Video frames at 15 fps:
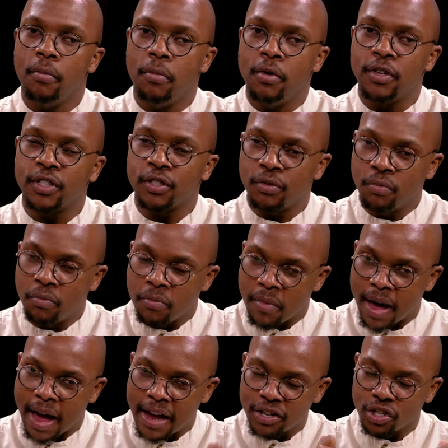
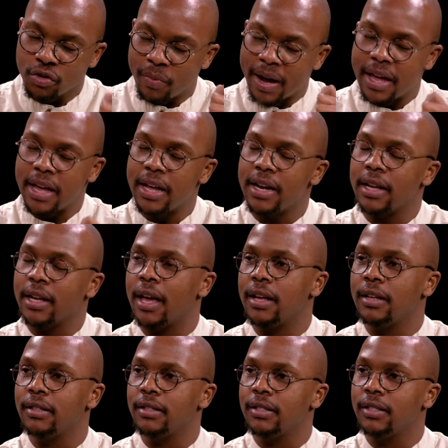smashed my head
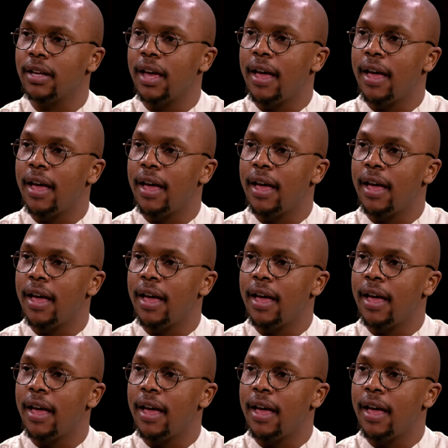against,